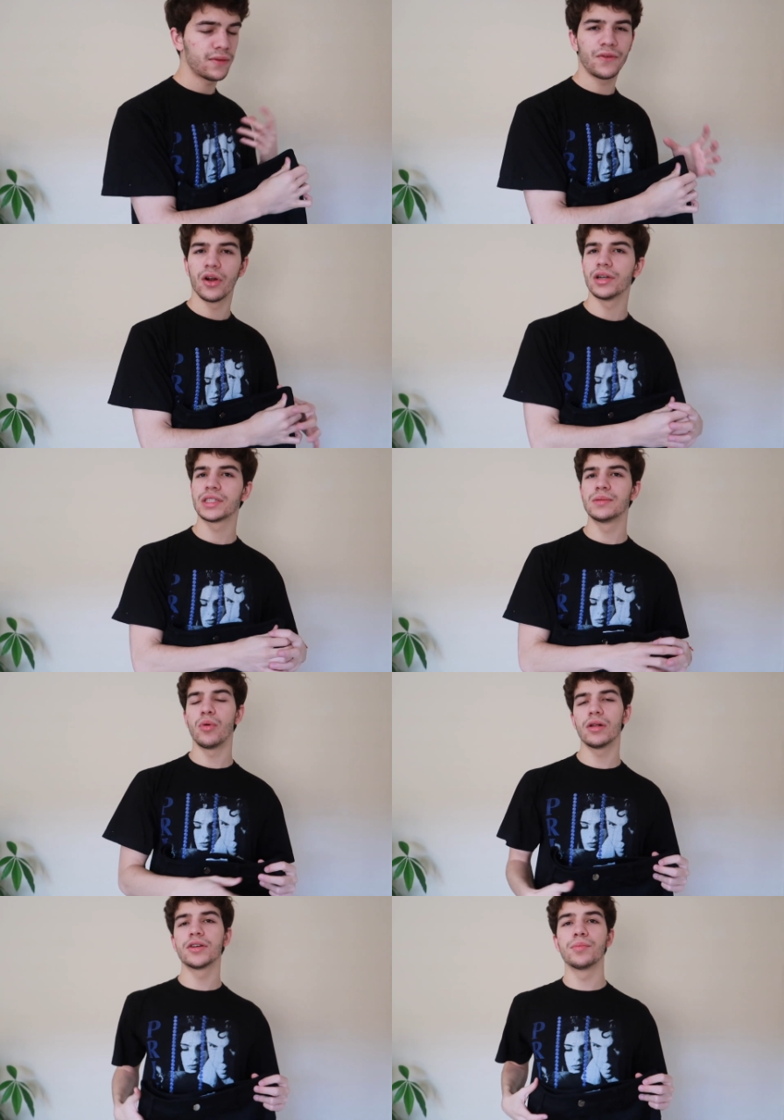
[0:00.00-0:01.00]
for a
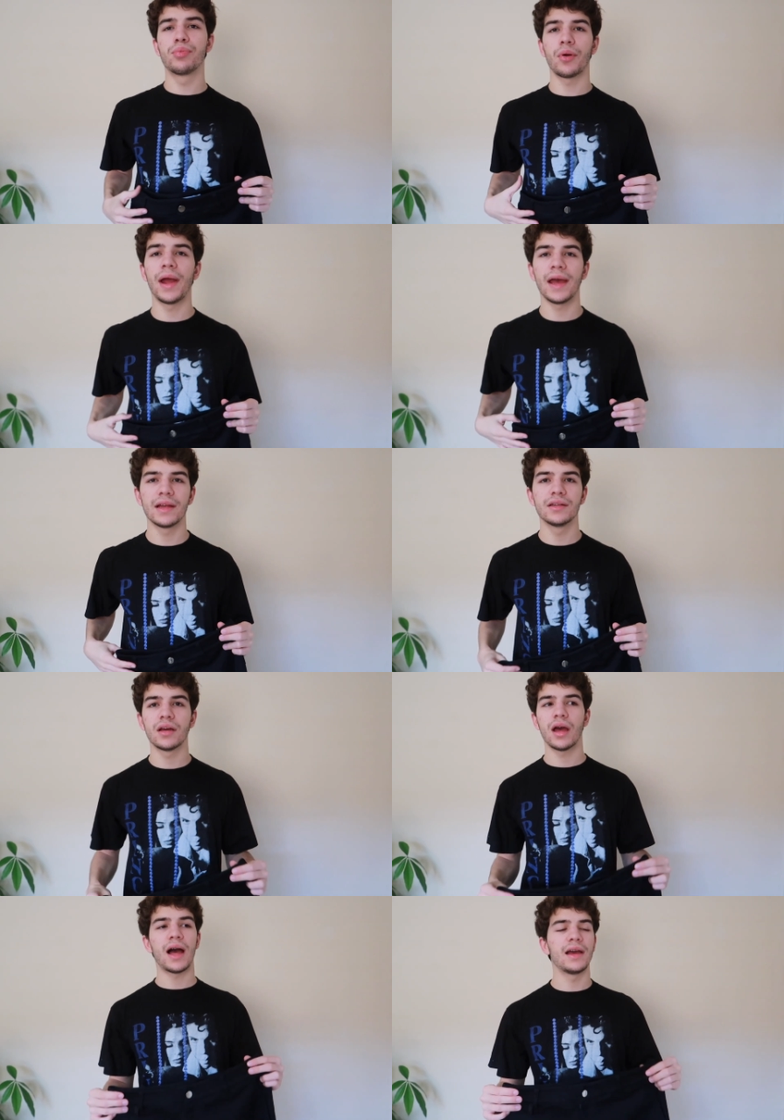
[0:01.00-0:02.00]
smaller
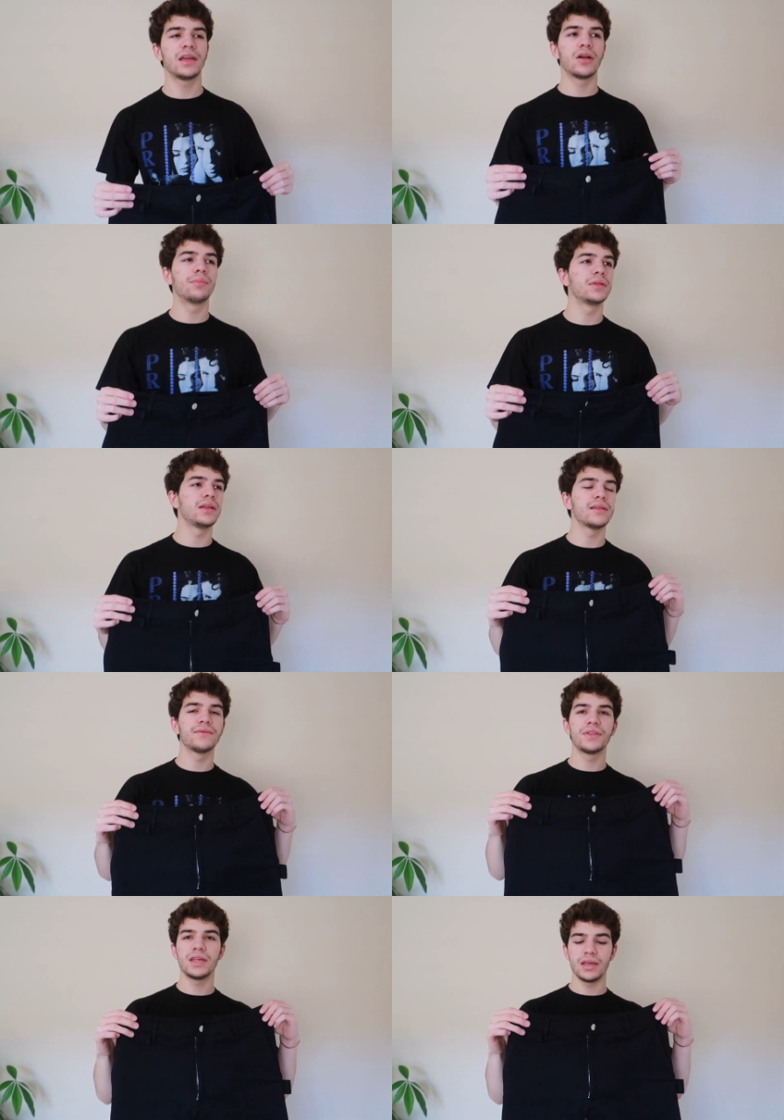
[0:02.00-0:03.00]
brand, I cannot
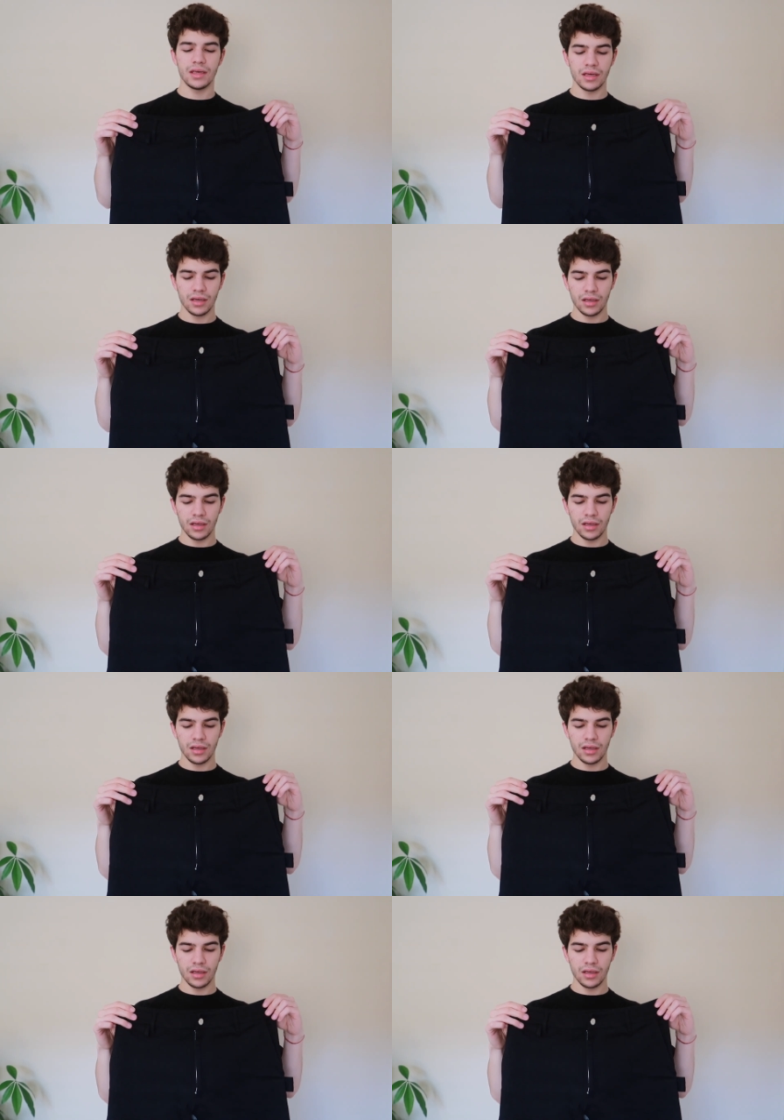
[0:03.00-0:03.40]
believe the